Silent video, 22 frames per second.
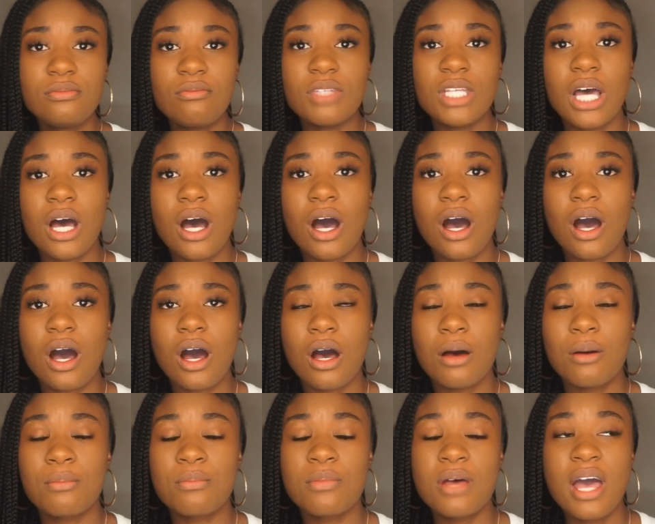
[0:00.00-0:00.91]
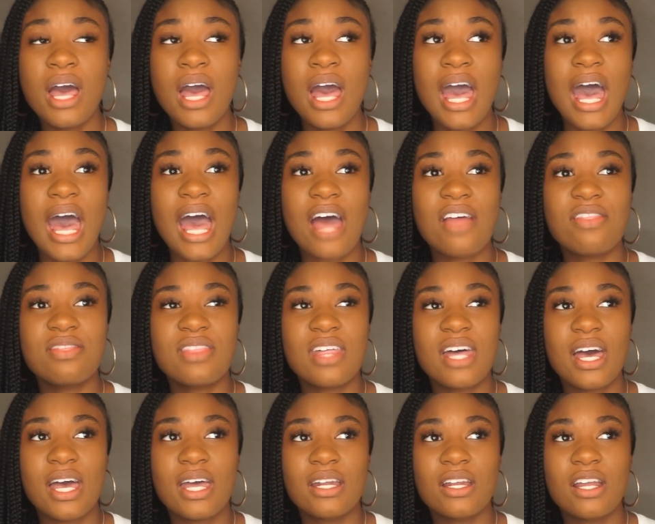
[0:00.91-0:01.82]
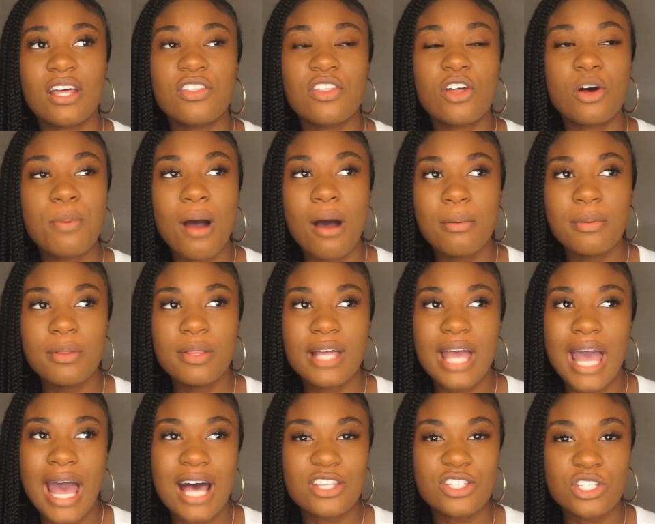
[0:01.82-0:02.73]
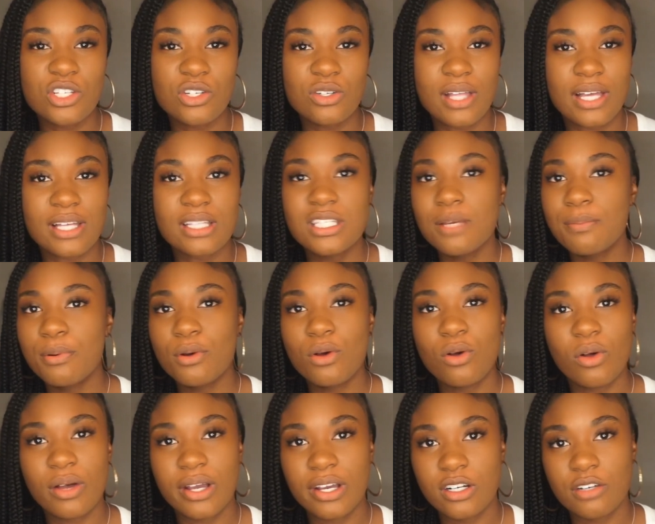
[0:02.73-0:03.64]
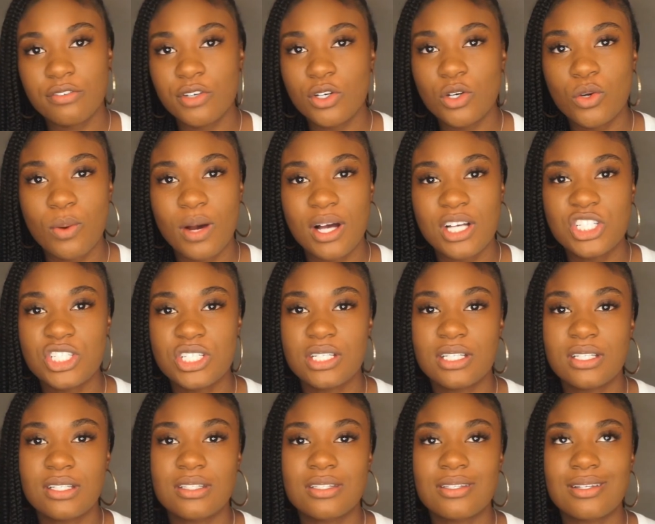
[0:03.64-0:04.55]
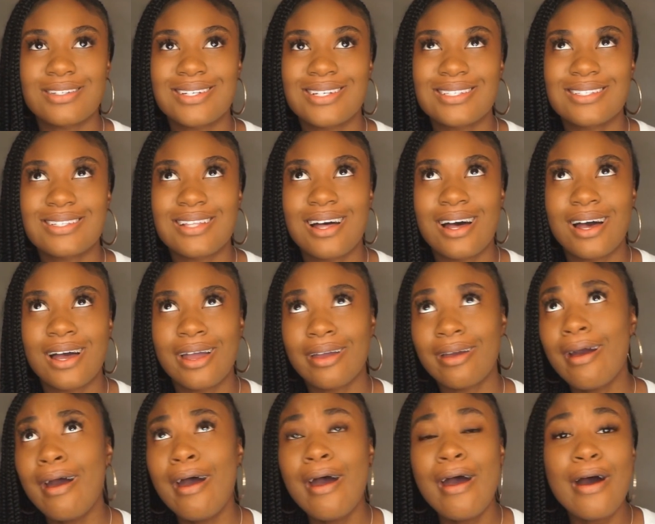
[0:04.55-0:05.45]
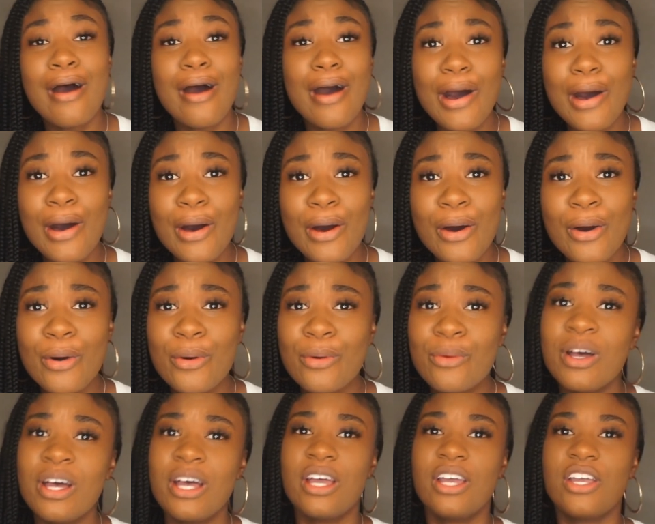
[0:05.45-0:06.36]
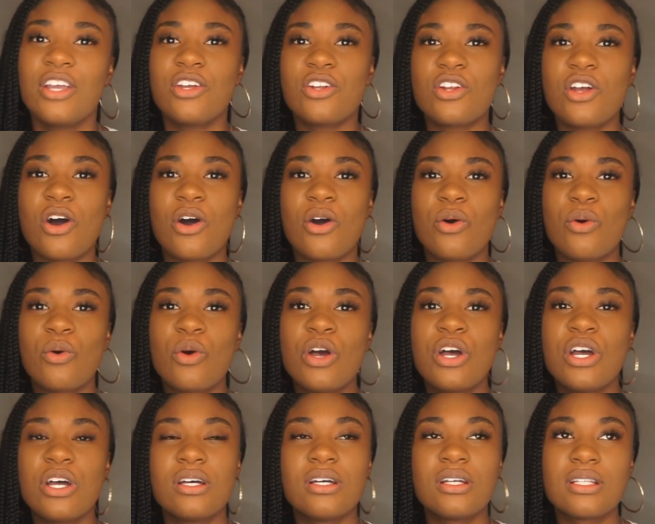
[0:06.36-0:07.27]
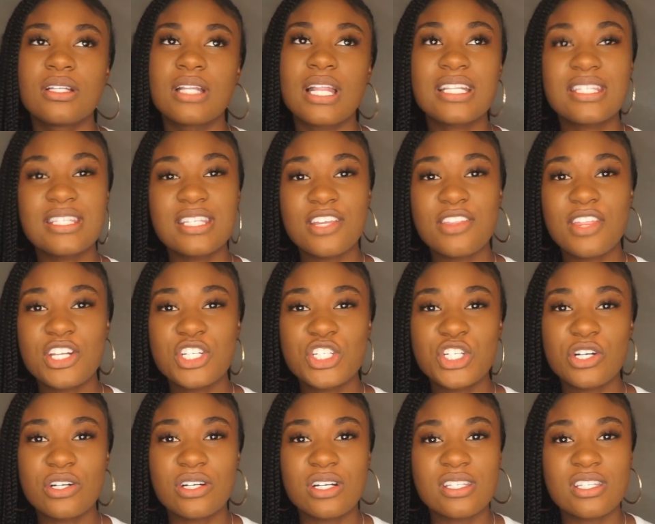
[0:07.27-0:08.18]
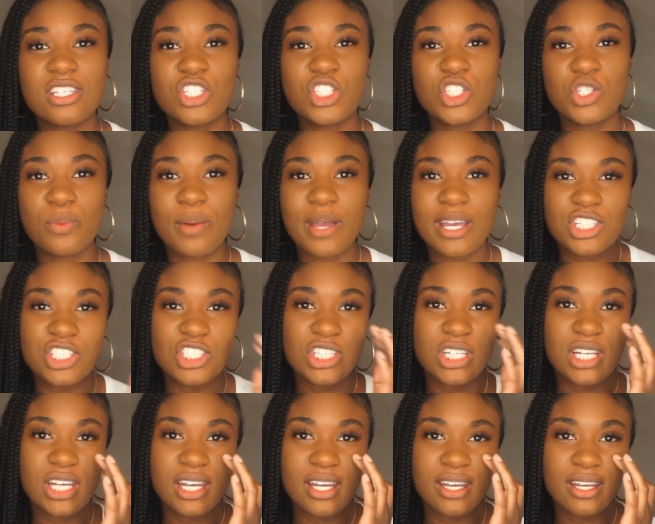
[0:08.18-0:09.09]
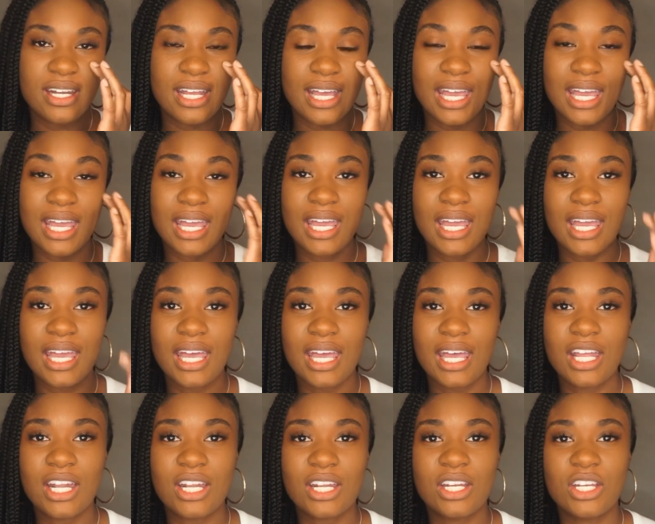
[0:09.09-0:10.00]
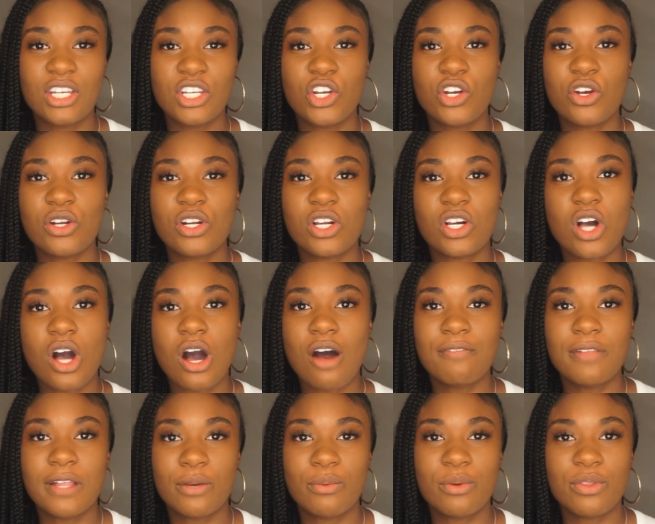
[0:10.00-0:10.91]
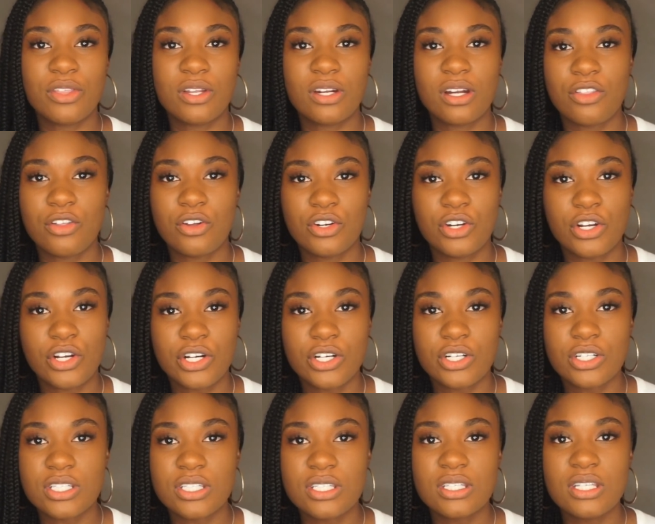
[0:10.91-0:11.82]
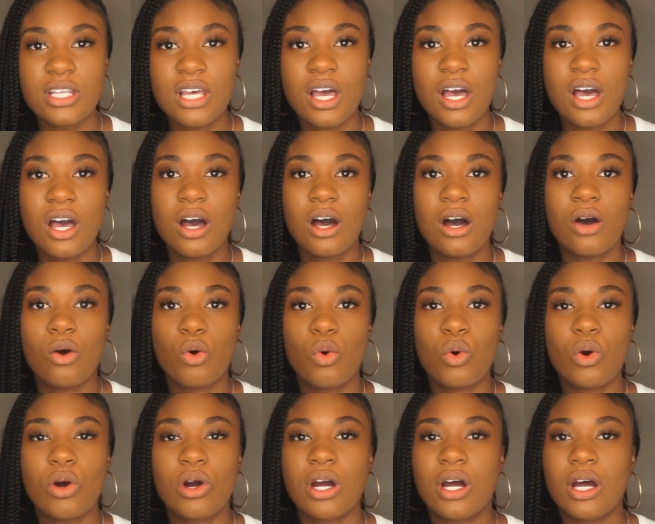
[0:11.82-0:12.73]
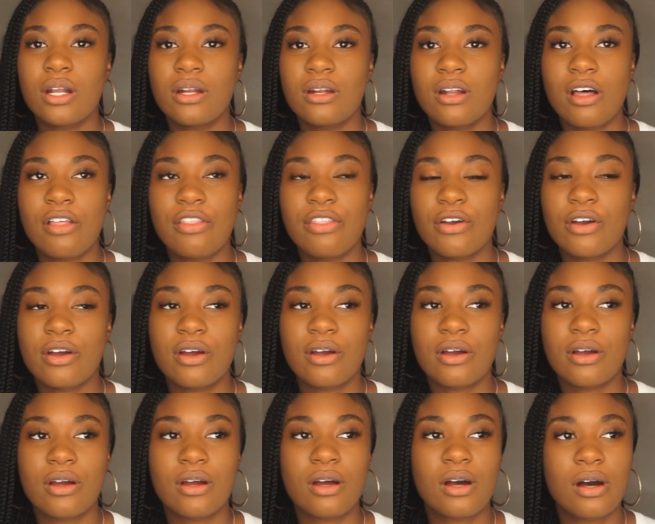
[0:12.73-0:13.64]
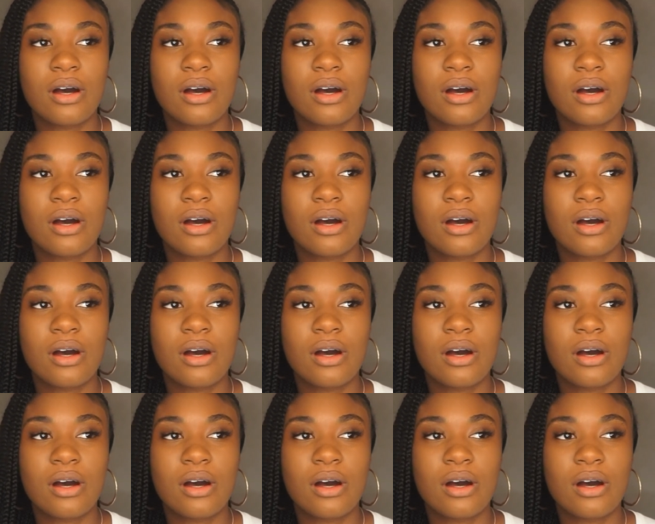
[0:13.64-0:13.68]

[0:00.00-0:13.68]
and then they'll probably ask you like typical interview questions, such as like, oh, let's say that you're in a situation and you're in a conflict with another nurse or another